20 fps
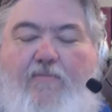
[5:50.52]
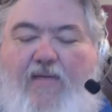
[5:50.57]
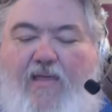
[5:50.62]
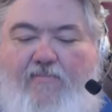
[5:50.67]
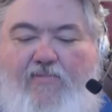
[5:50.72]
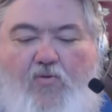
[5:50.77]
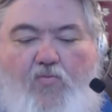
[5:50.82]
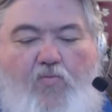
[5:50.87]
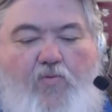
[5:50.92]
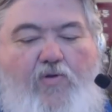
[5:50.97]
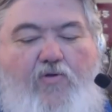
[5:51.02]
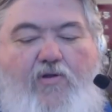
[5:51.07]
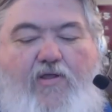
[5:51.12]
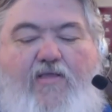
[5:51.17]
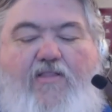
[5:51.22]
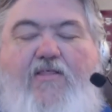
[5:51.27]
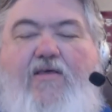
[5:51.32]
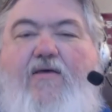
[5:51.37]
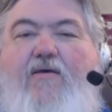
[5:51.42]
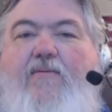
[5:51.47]
maybe
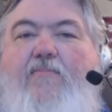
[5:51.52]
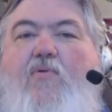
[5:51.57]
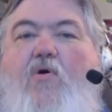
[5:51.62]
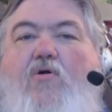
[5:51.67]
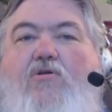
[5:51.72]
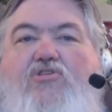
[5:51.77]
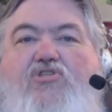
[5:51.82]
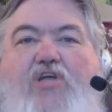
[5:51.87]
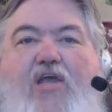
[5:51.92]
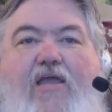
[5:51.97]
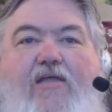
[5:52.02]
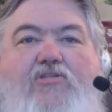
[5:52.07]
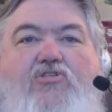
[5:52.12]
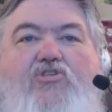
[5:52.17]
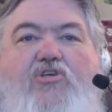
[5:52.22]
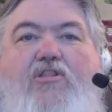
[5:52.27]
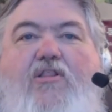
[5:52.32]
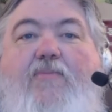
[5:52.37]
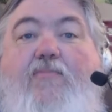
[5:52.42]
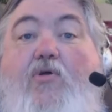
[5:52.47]
rooting them or
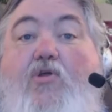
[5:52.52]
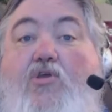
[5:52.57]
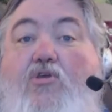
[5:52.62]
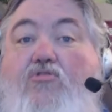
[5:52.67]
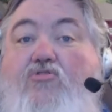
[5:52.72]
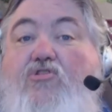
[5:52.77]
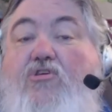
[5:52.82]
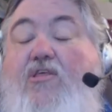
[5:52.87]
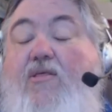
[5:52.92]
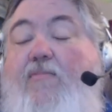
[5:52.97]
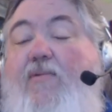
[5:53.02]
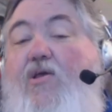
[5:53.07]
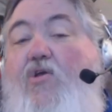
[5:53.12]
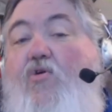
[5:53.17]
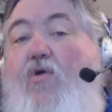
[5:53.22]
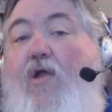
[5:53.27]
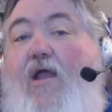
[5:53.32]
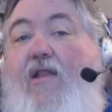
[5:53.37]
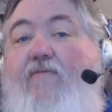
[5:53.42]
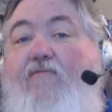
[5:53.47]
changing them or using them in
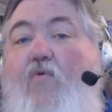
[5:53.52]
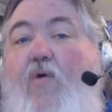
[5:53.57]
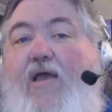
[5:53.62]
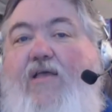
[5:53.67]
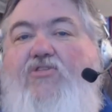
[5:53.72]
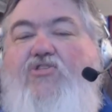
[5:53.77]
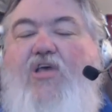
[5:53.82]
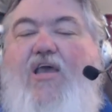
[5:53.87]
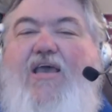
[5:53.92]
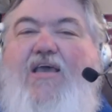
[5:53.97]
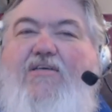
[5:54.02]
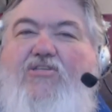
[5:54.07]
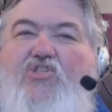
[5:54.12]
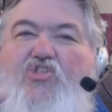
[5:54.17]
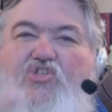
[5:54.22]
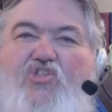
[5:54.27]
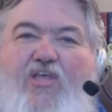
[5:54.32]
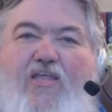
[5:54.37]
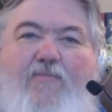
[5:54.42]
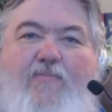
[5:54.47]
creative ways,
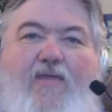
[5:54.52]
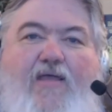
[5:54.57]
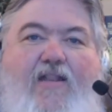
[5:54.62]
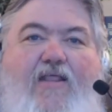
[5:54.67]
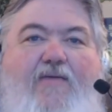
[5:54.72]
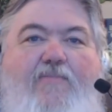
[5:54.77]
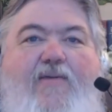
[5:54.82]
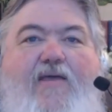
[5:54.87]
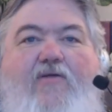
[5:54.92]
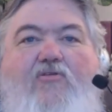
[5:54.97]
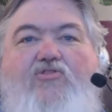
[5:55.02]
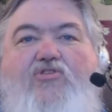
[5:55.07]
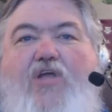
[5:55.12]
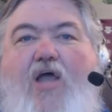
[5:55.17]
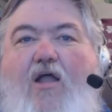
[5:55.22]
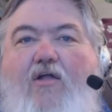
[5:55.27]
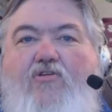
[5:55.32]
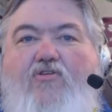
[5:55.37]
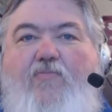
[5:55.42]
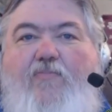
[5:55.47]
send me an email,
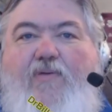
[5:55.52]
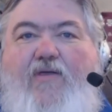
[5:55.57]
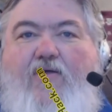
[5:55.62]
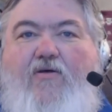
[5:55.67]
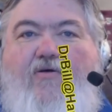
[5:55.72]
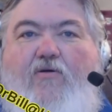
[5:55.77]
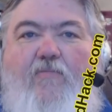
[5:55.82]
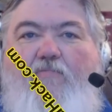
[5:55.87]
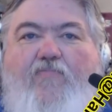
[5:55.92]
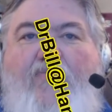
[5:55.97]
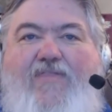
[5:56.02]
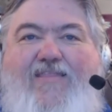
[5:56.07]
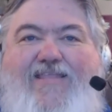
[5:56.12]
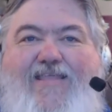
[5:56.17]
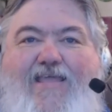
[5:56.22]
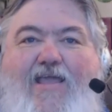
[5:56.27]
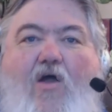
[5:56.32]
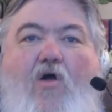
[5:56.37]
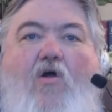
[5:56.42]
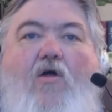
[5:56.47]
Doctor Bill,
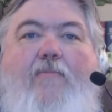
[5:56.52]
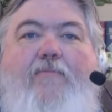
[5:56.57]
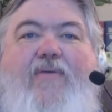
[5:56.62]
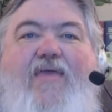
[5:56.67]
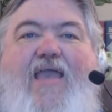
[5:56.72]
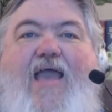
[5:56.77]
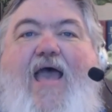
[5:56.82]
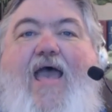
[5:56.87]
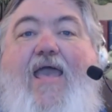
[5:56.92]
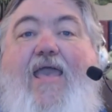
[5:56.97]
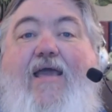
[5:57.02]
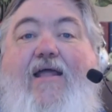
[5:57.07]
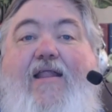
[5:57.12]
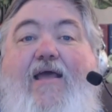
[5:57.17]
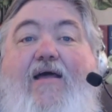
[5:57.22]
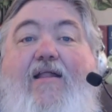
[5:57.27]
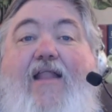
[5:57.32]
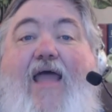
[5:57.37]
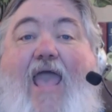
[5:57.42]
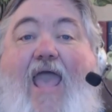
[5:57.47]
D R B I L
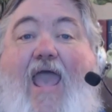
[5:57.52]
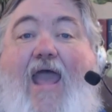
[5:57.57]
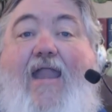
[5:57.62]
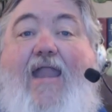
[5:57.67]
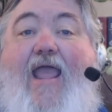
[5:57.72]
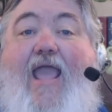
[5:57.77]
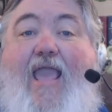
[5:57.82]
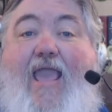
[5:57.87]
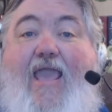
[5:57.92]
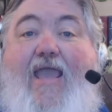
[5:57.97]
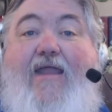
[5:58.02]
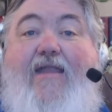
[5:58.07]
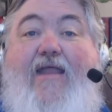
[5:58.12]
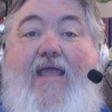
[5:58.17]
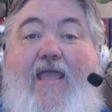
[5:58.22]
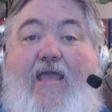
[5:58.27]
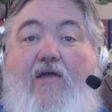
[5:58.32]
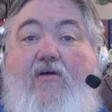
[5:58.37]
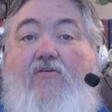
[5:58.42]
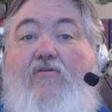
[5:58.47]
L, at
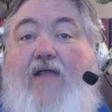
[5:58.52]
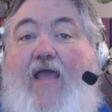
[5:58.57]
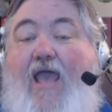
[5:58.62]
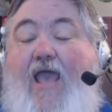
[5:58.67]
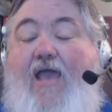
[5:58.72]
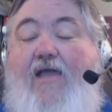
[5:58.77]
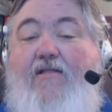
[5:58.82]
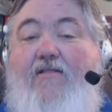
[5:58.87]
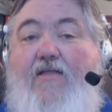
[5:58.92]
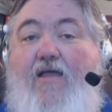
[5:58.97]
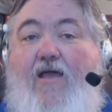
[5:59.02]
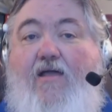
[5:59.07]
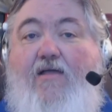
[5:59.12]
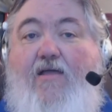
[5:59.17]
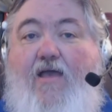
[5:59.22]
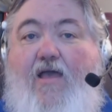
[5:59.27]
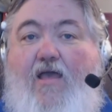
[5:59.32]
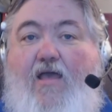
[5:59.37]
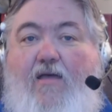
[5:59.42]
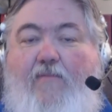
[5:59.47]
handheld hack dot
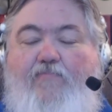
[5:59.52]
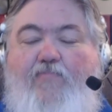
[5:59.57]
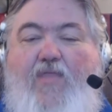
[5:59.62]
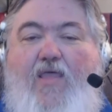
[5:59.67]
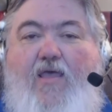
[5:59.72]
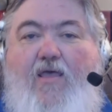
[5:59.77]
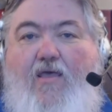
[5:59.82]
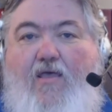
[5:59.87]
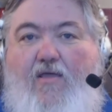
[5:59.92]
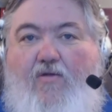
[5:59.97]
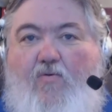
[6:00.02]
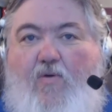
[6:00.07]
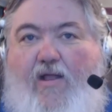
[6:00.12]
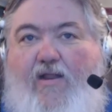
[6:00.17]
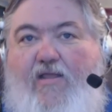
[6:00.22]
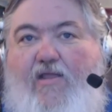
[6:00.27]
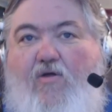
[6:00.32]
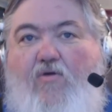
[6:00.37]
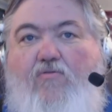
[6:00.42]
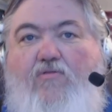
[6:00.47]
com,
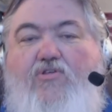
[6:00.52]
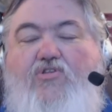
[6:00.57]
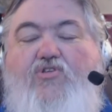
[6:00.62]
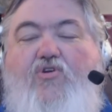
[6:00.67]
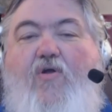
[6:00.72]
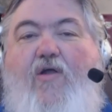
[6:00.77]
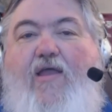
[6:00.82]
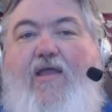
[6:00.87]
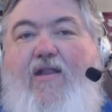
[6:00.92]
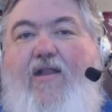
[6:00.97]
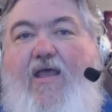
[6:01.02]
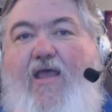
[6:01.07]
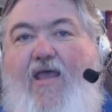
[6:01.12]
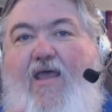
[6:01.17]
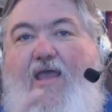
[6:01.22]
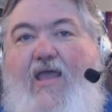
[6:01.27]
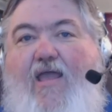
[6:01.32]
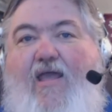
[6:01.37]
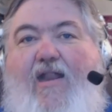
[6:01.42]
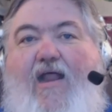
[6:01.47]
right here on the screen.
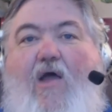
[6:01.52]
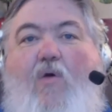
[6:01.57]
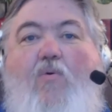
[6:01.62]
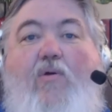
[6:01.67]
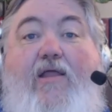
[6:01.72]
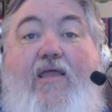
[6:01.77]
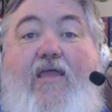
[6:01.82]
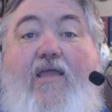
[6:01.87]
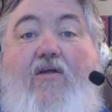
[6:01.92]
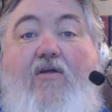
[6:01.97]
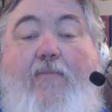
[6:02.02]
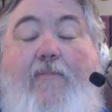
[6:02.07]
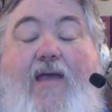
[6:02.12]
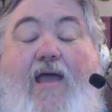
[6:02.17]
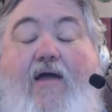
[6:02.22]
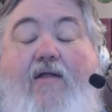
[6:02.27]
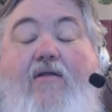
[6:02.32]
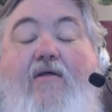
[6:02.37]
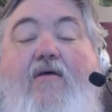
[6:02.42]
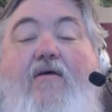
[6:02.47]
And I want to hear
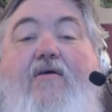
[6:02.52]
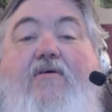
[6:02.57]
about